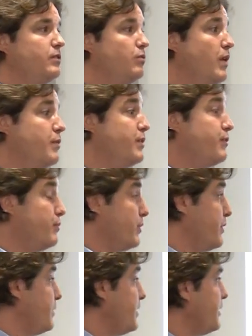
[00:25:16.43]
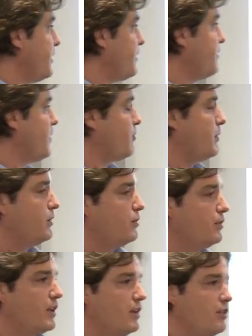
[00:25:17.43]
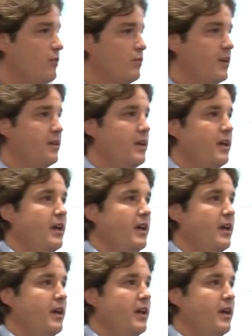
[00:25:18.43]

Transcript: when, we, when we did this investment in 2001,